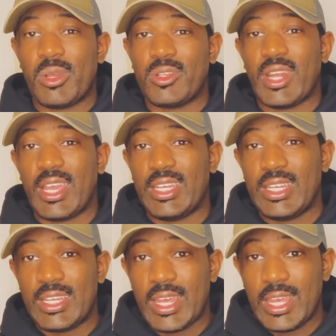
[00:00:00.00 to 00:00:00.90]
90
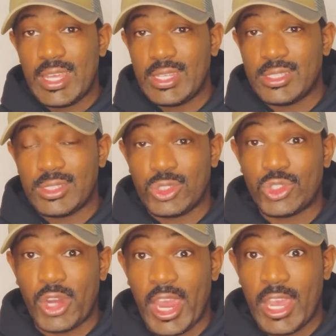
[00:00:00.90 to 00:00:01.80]
days, is
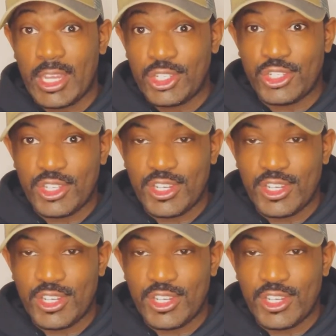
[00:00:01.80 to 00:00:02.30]
trash.